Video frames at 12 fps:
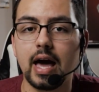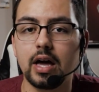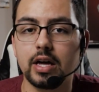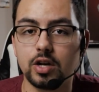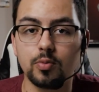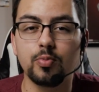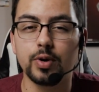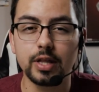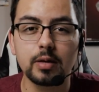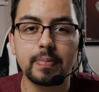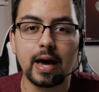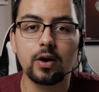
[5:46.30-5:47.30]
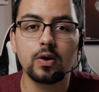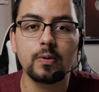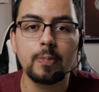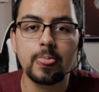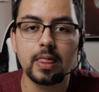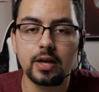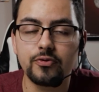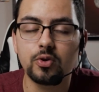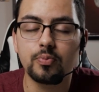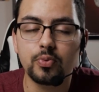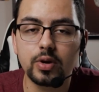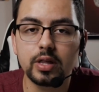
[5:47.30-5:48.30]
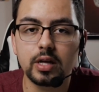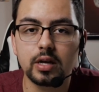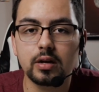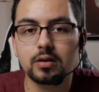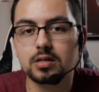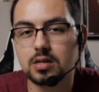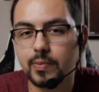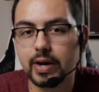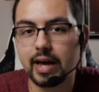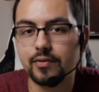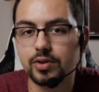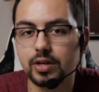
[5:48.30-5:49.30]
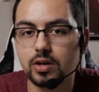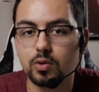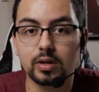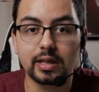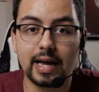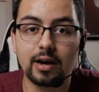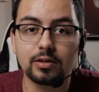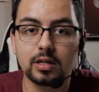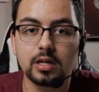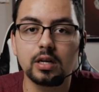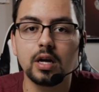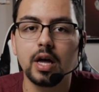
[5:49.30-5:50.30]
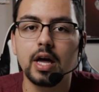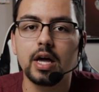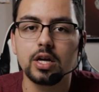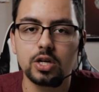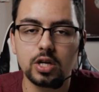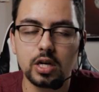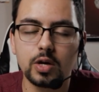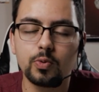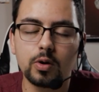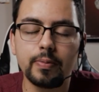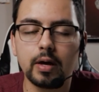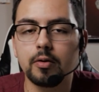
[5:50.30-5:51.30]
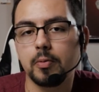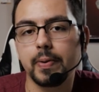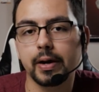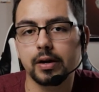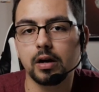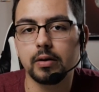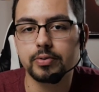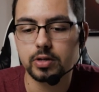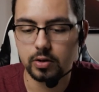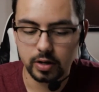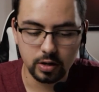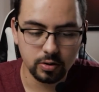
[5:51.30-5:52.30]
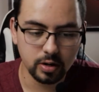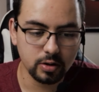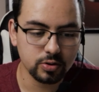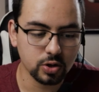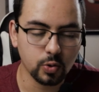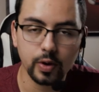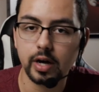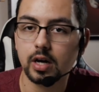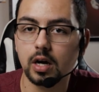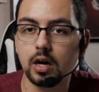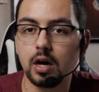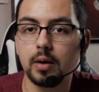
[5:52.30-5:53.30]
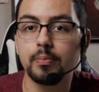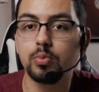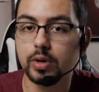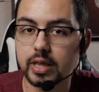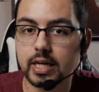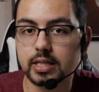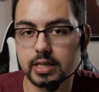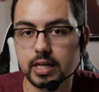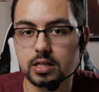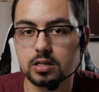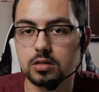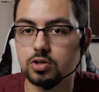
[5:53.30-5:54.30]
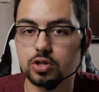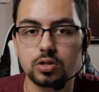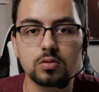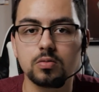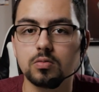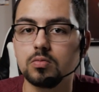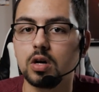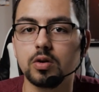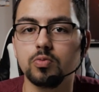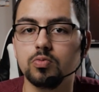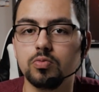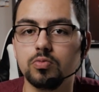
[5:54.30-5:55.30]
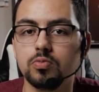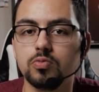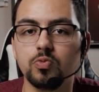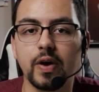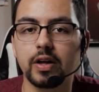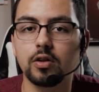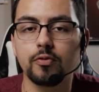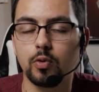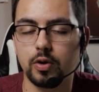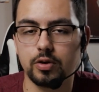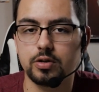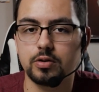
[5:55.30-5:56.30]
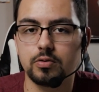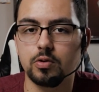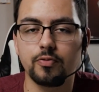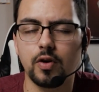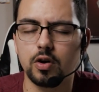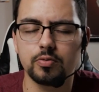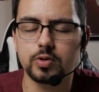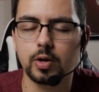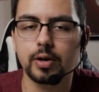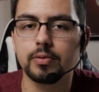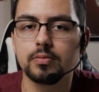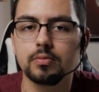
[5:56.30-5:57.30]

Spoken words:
and your breathing pattern, if you're breathing somewhat heavily or loudly, it will be able to pick it up. So here's a quick breathing test, just a regular voice or volume, sorry.